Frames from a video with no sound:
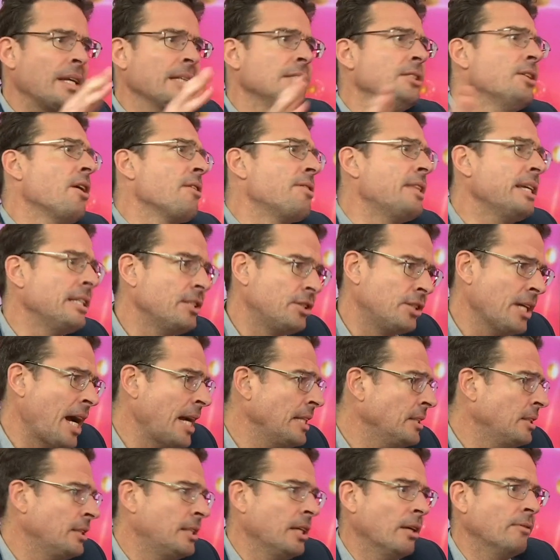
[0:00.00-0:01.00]
you know, things
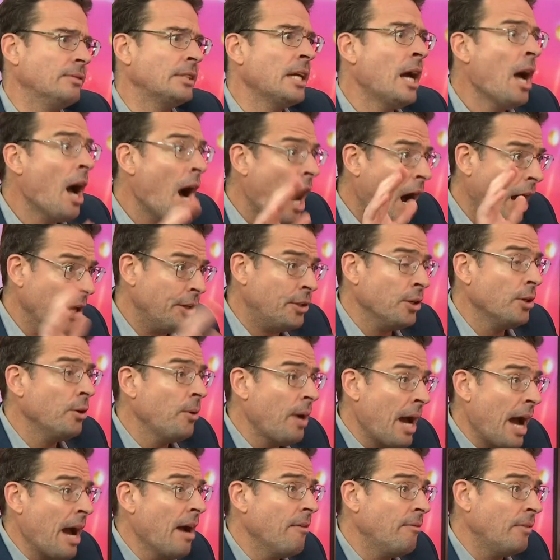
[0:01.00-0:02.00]
change in television. I do
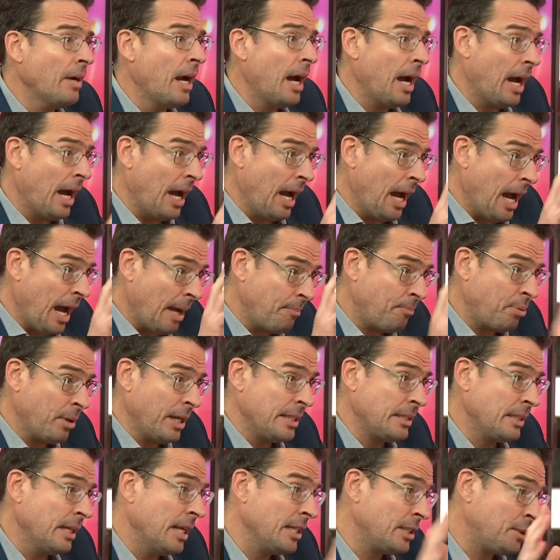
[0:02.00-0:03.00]
have a
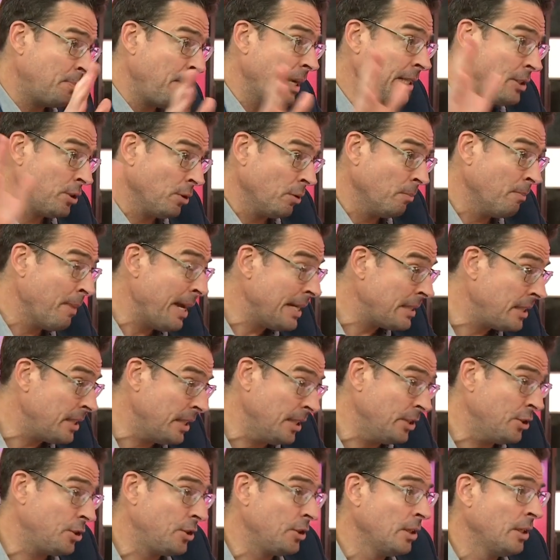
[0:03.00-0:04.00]
present, a special
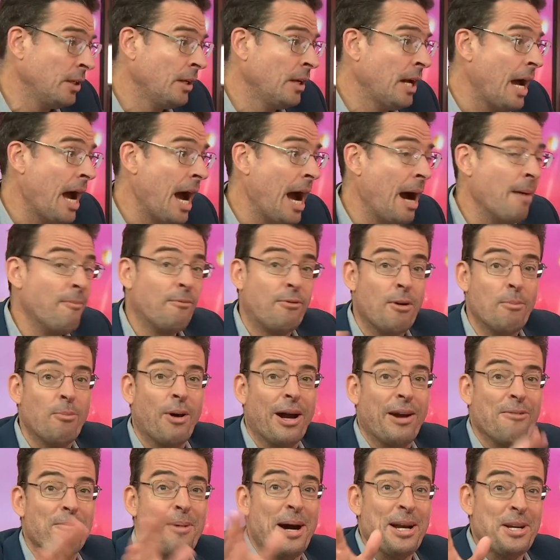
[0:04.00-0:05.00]
message um, from
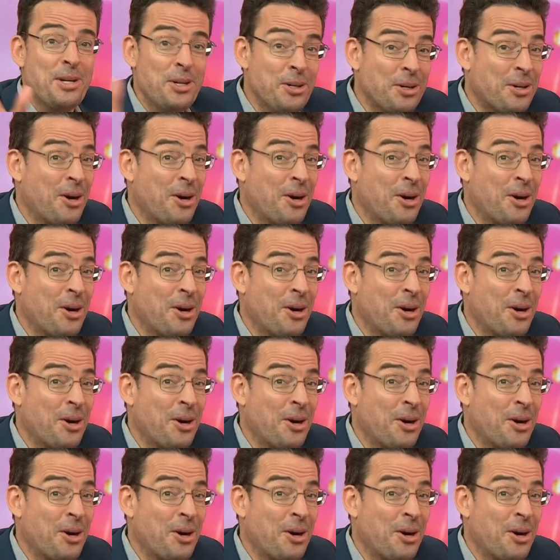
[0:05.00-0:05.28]
one of my new